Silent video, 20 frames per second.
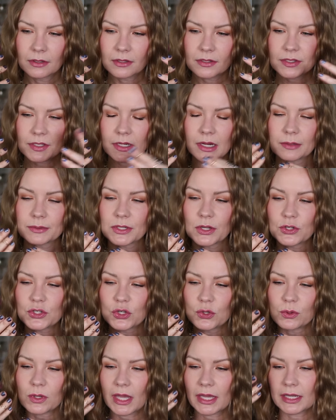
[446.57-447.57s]
sometimes I'll
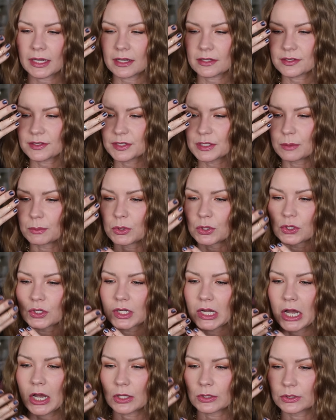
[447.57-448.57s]
do like a similar
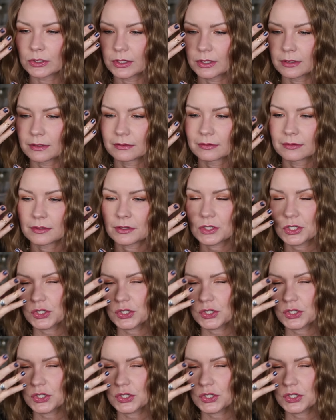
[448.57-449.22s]
color